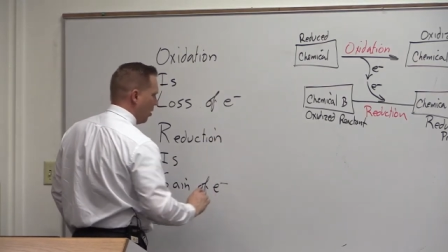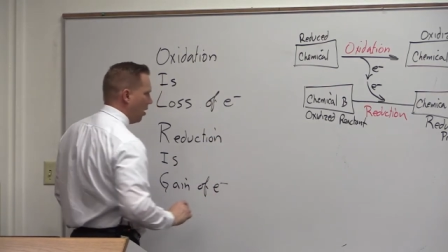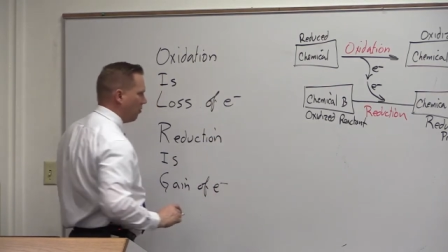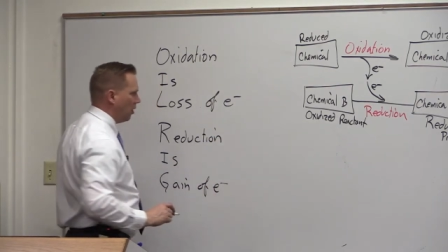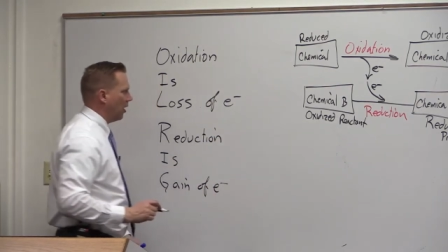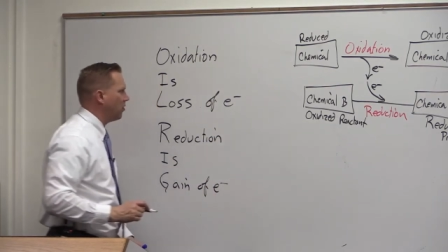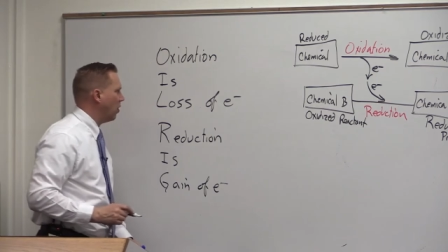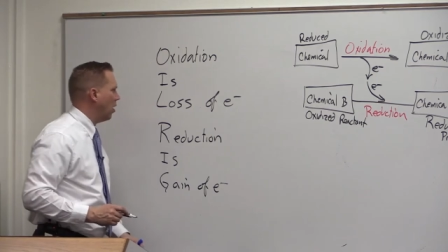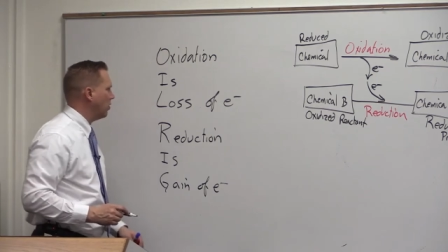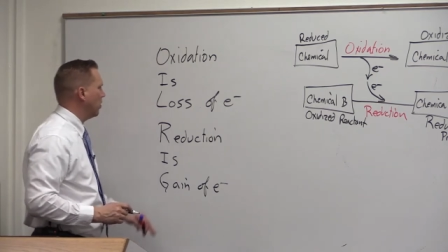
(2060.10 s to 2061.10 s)
of
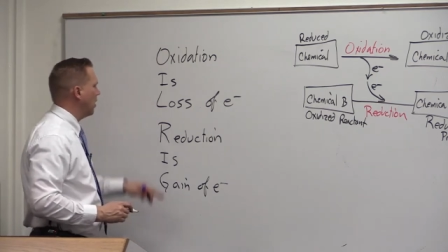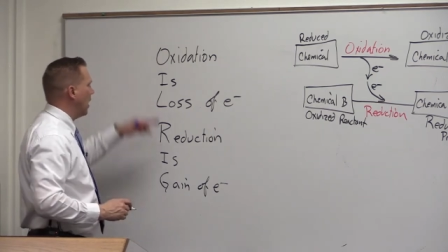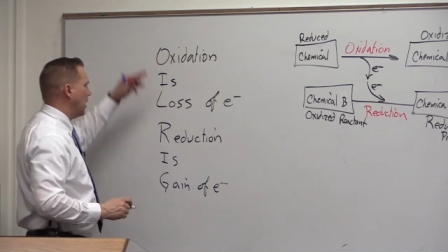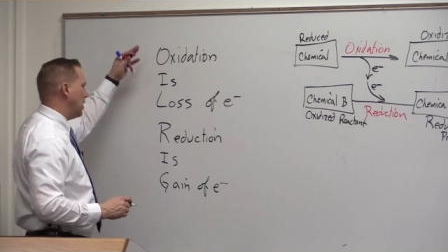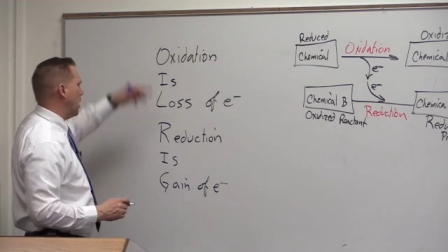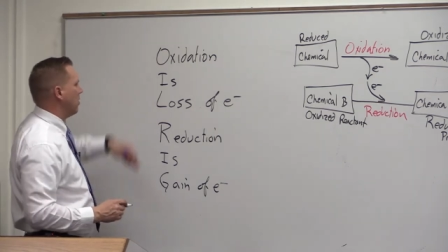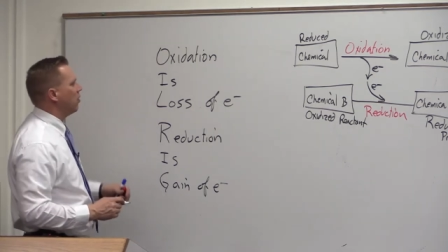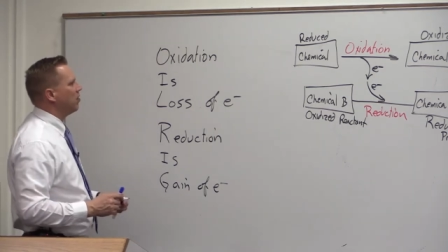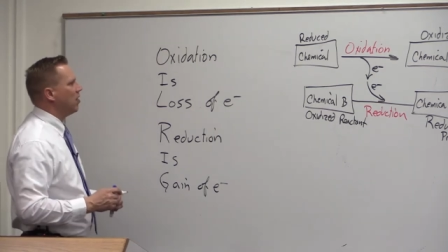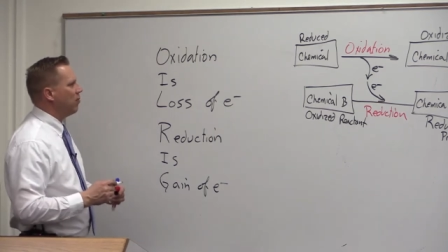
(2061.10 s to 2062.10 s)
electrons. And then, as
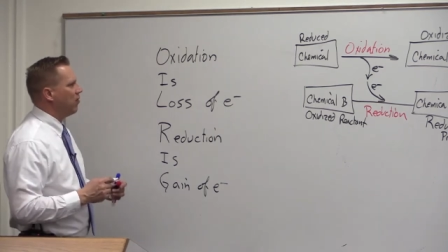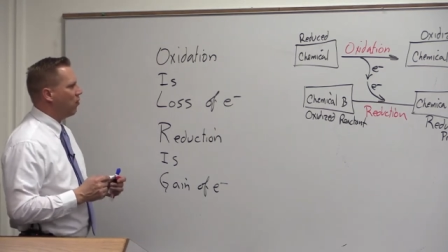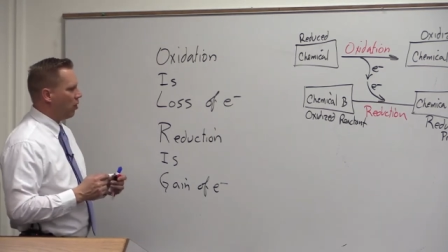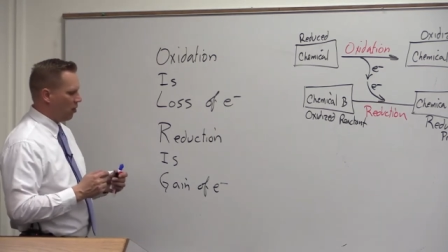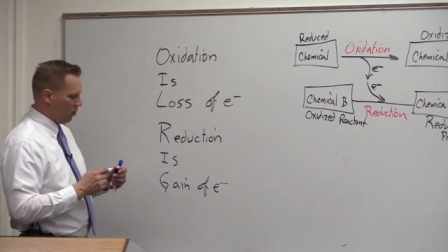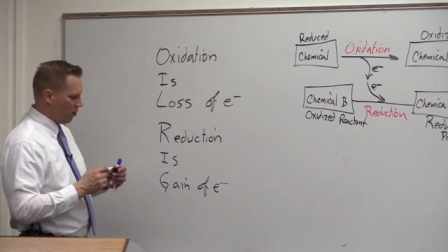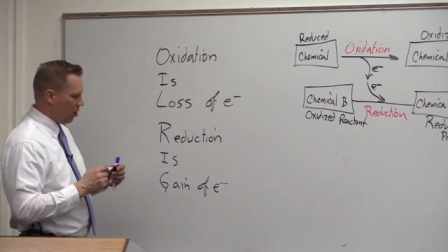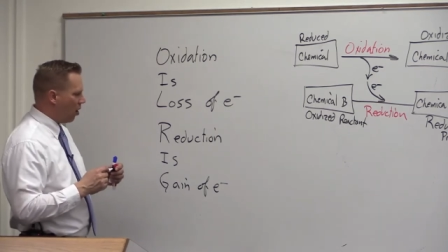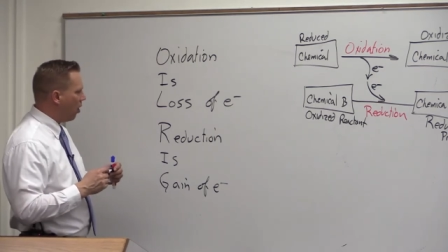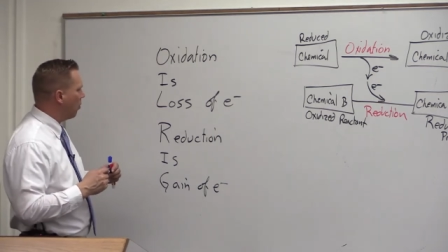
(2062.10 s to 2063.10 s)
we said before, those
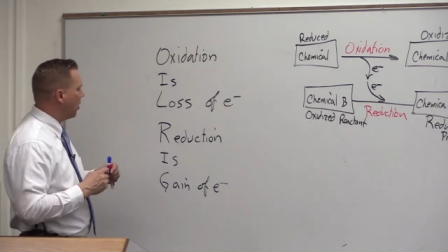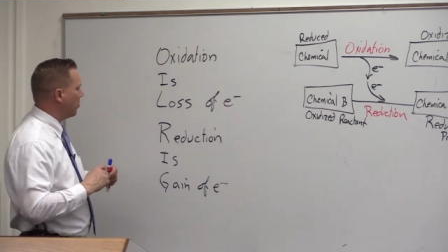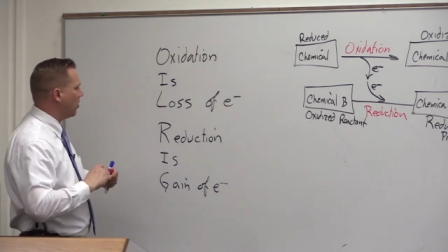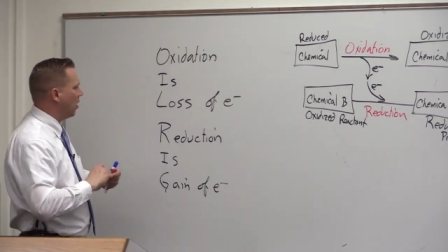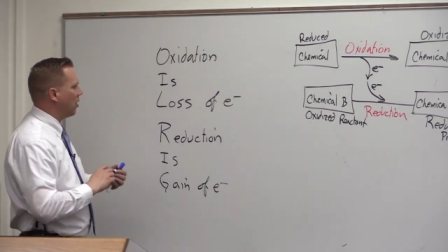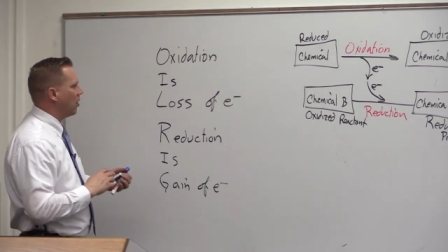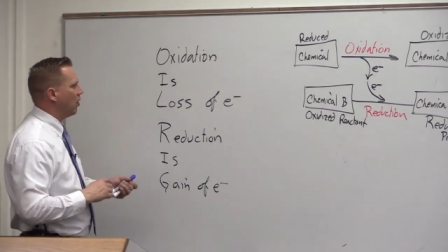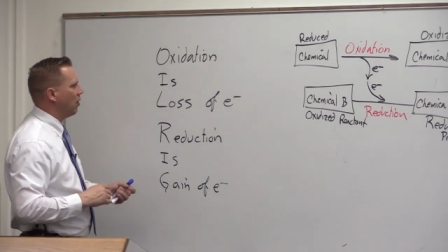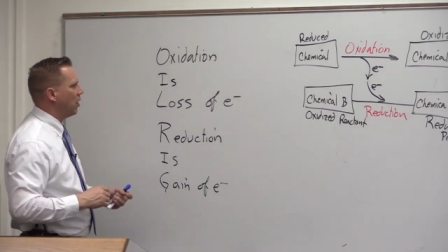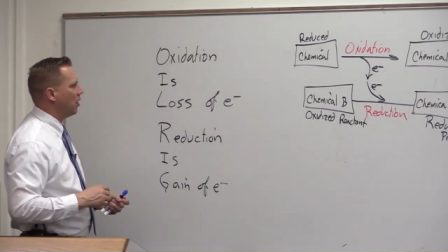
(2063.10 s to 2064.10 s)
are always
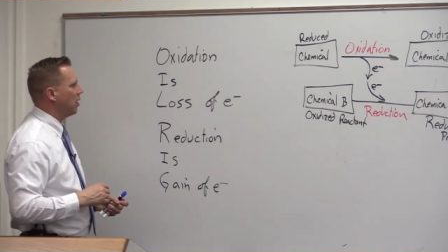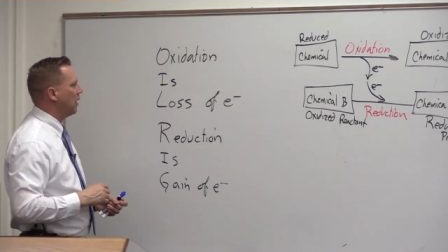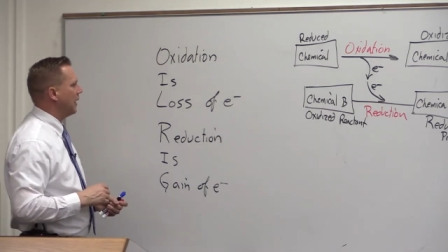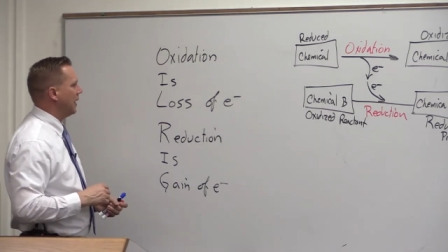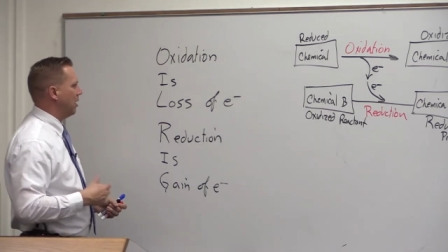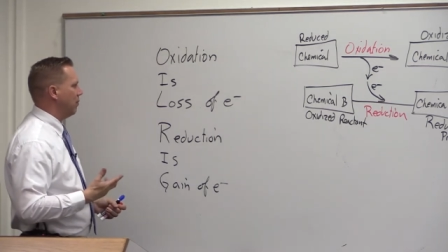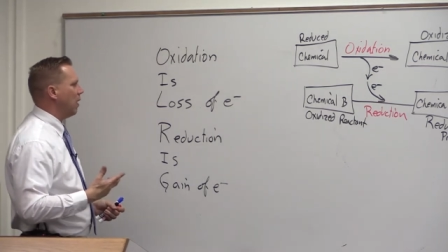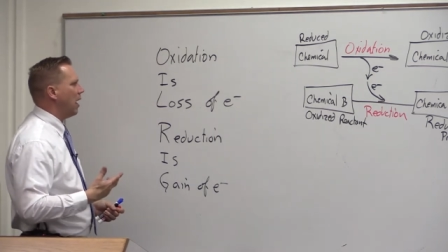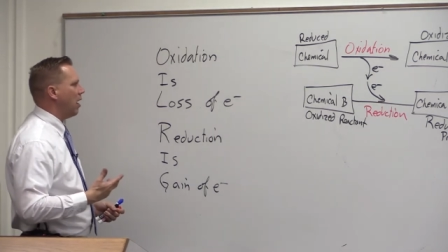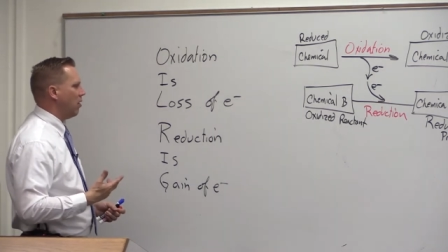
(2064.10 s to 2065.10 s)
occurring in
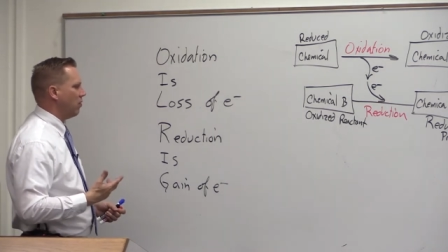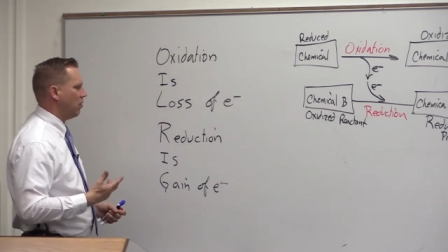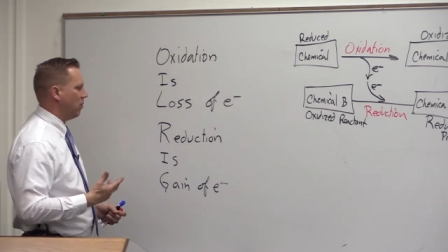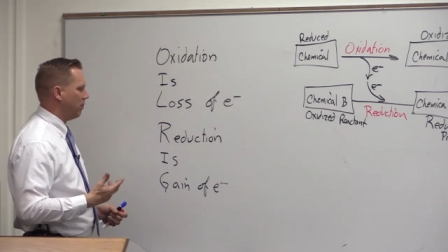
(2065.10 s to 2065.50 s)
pairs.